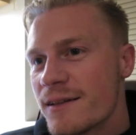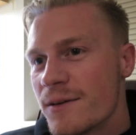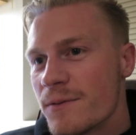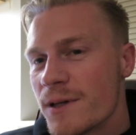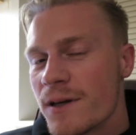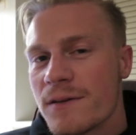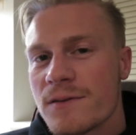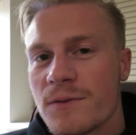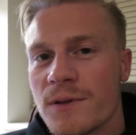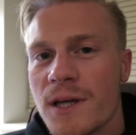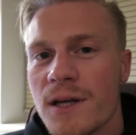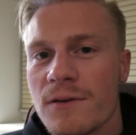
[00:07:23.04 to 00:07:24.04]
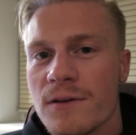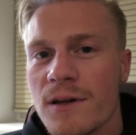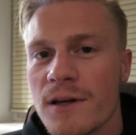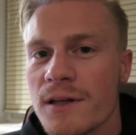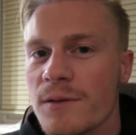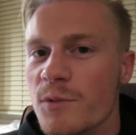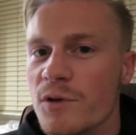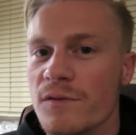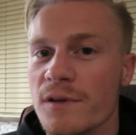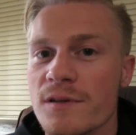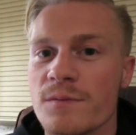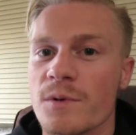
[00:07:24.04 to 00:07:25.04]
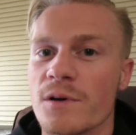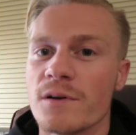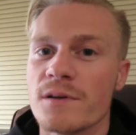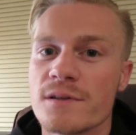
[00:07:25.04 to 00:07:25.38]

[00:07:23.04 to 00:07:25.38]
Yeah, we're going to a Keira Knightley movie tomorrow.